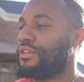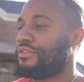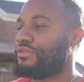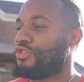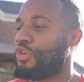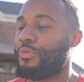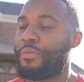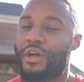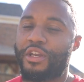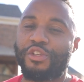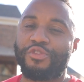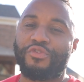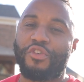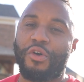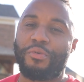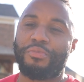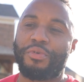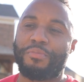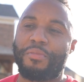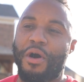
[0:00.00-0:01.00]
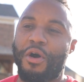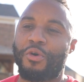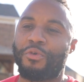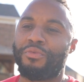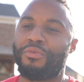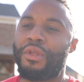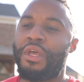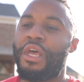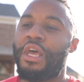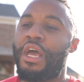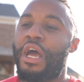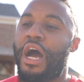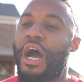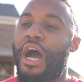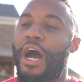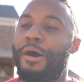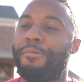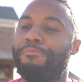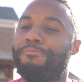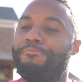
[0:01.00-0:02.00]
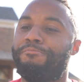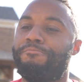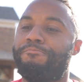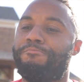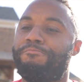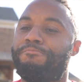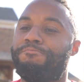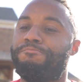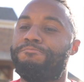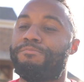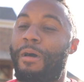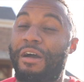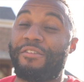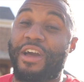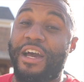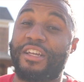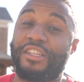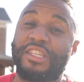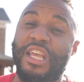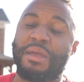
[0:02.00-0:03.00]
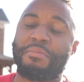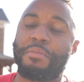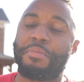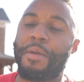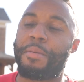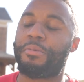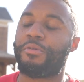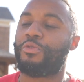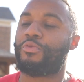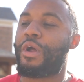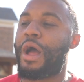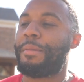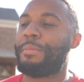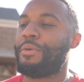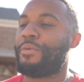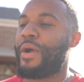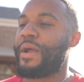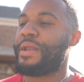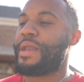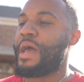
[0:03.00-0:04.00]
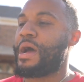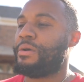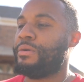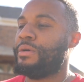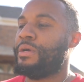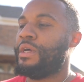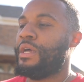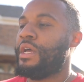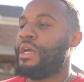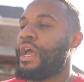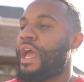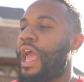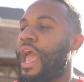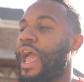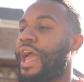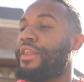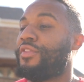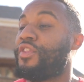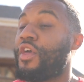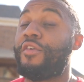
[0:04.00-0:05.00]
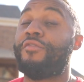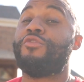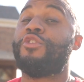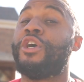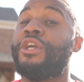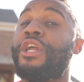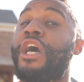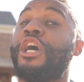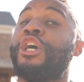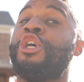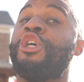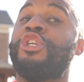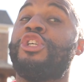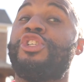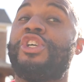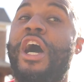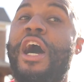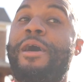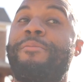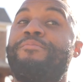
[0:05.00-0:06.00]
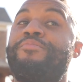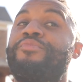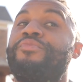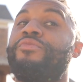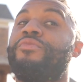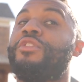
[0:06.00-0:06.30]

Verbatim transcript: It's nobody's fault but my own. Um, I've got a team of people around me right now and they've done a good job.